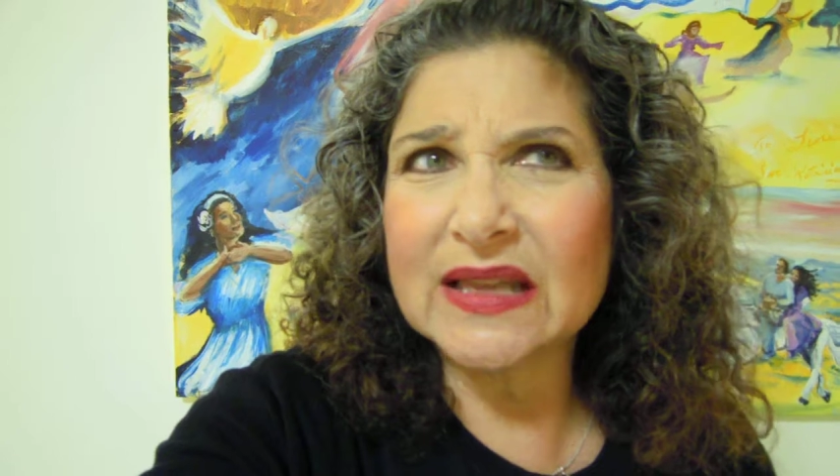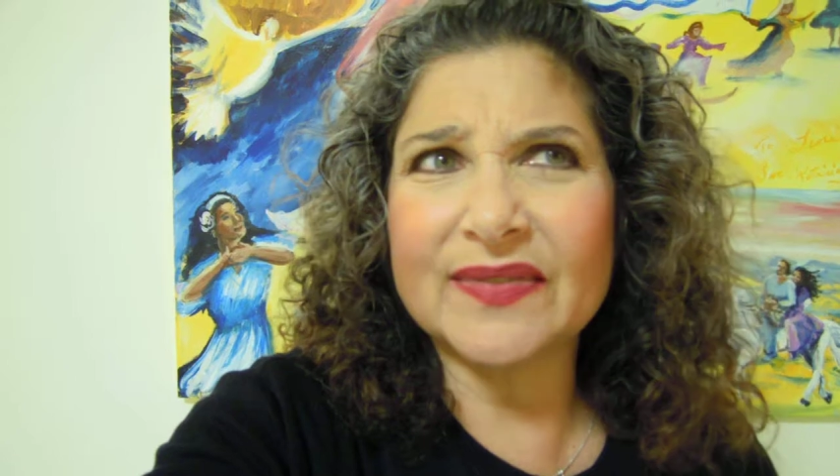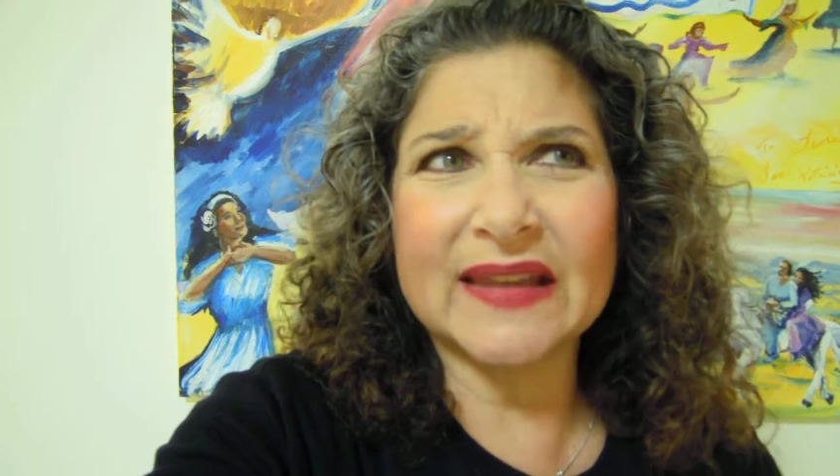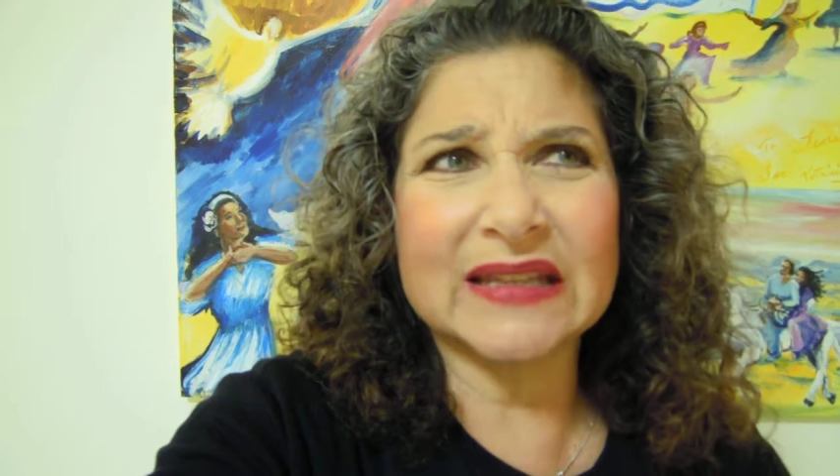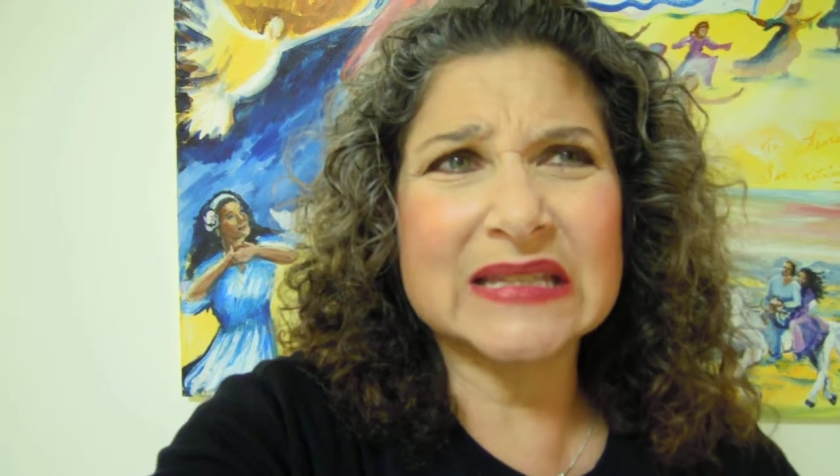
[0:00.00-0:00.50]

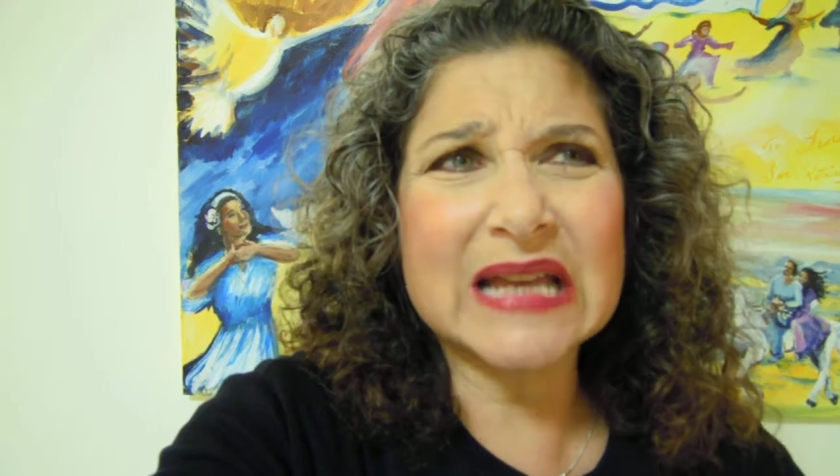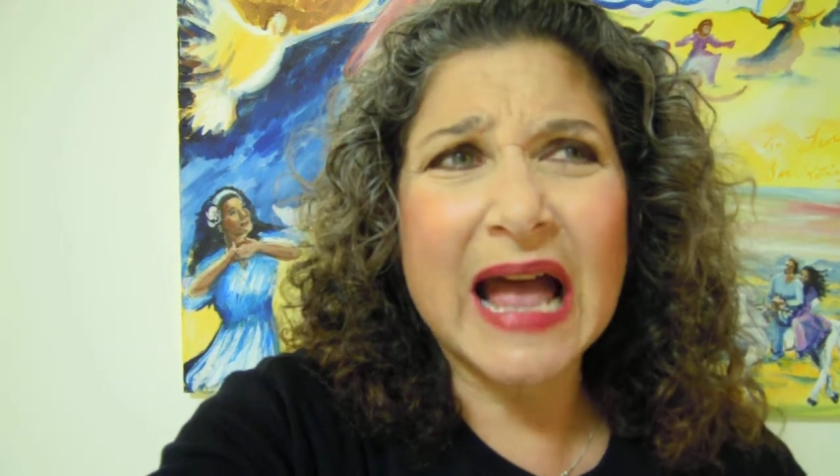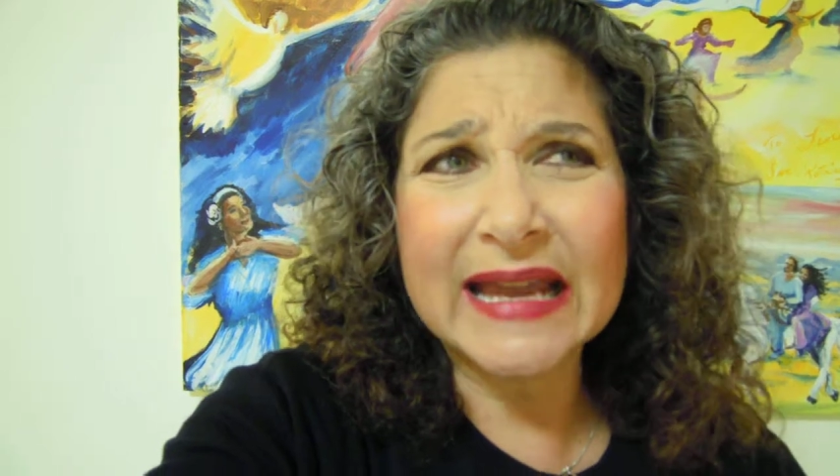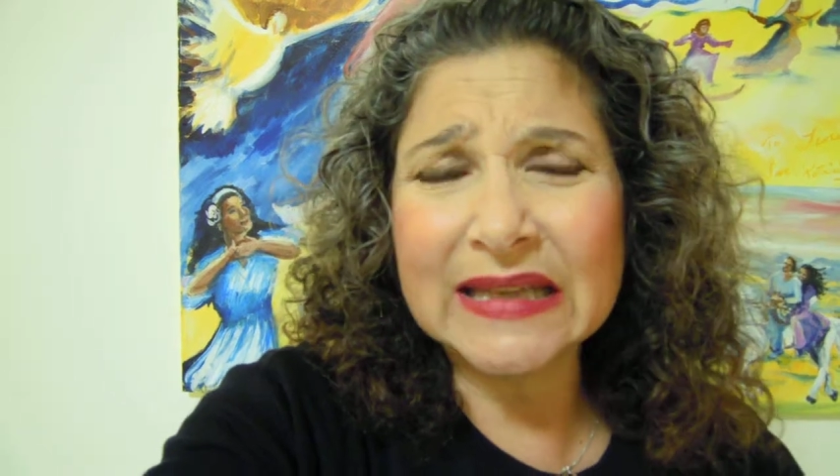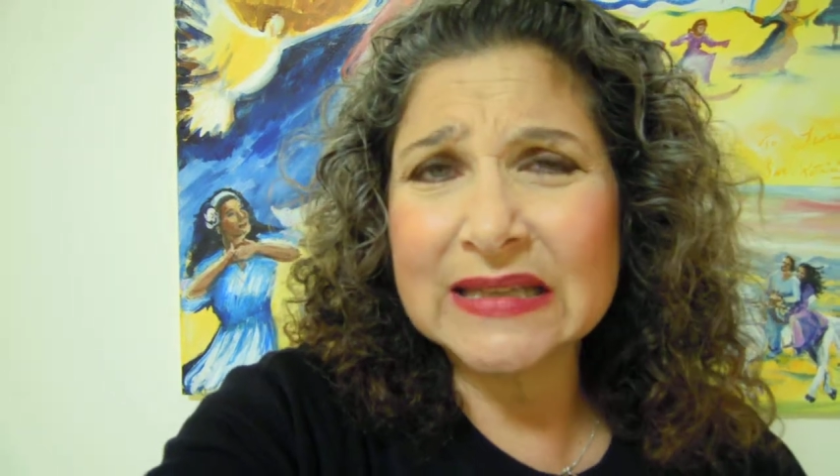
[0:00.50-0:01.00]
and then
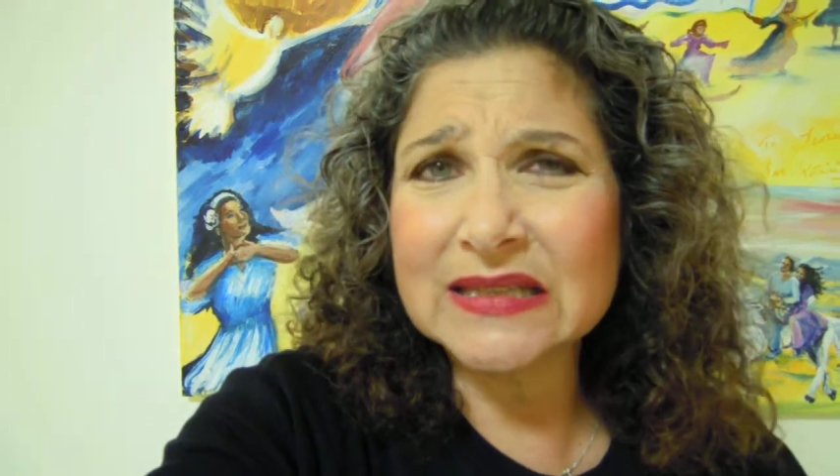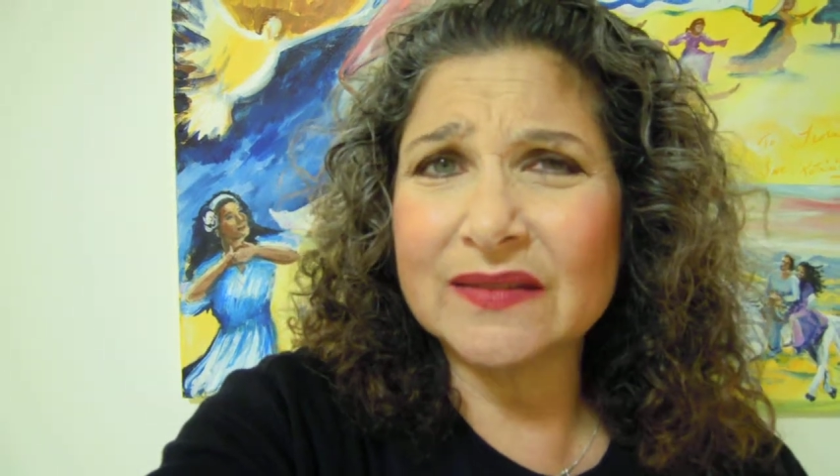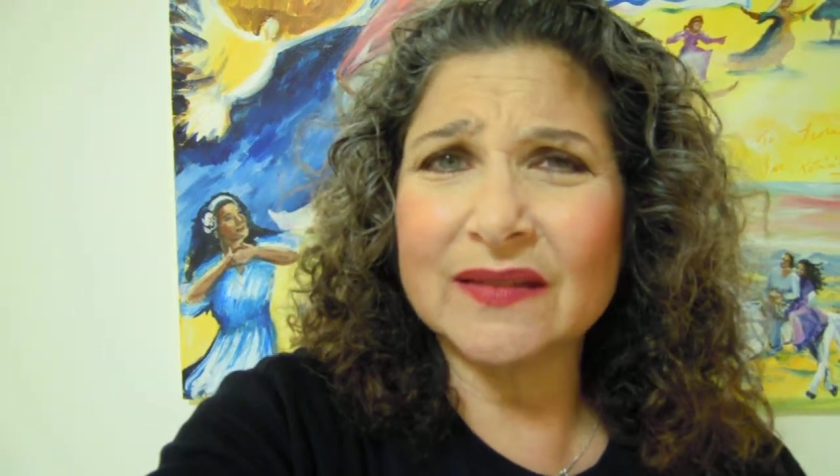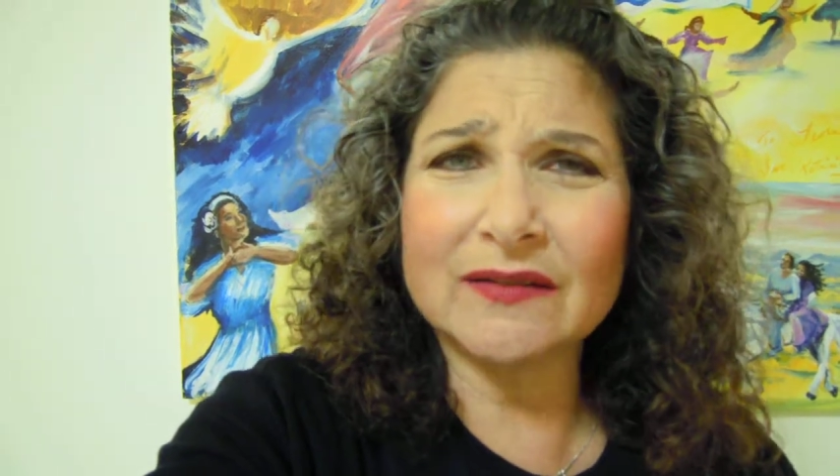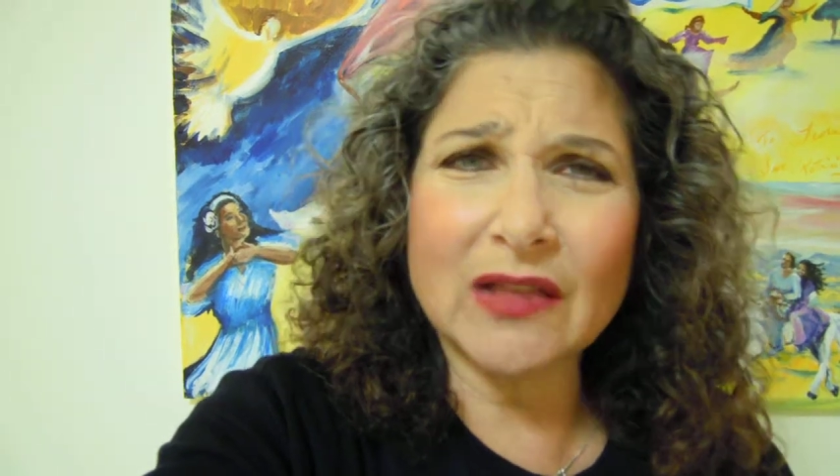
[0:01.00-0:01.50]
tightness in the